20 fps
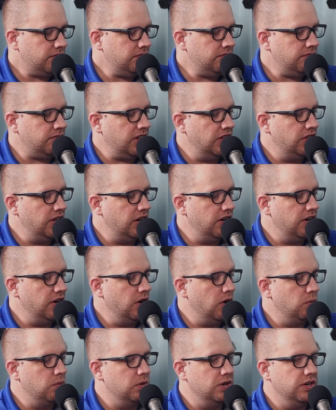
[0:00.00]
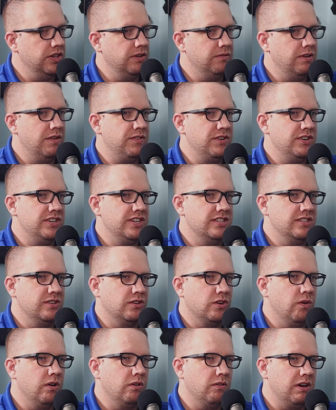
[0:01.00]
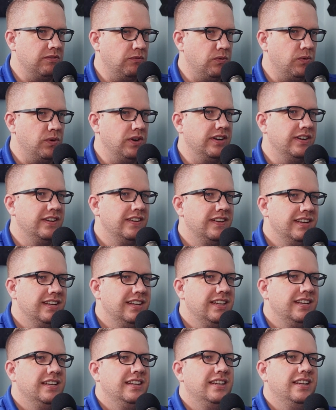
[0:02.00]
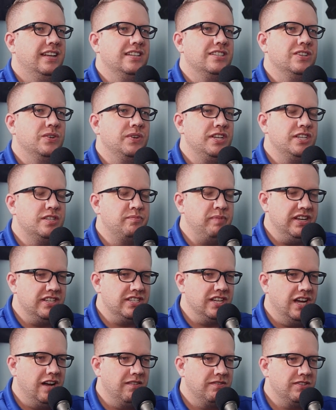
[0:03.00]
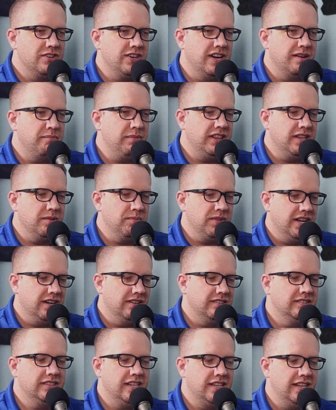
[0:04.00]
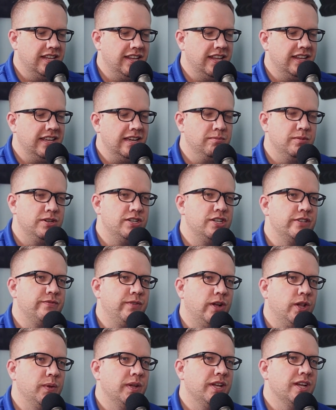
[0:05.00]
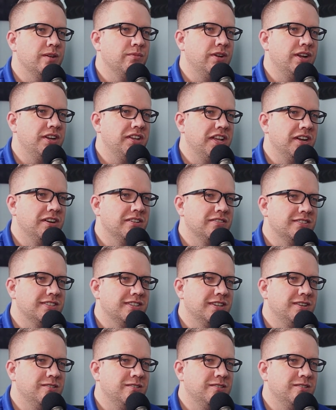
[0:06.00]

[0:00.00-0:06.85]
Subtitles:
they know where the refuge is and they're going right for it. And so he speeds off to try to beat them there, and then they end up just following him right there. So,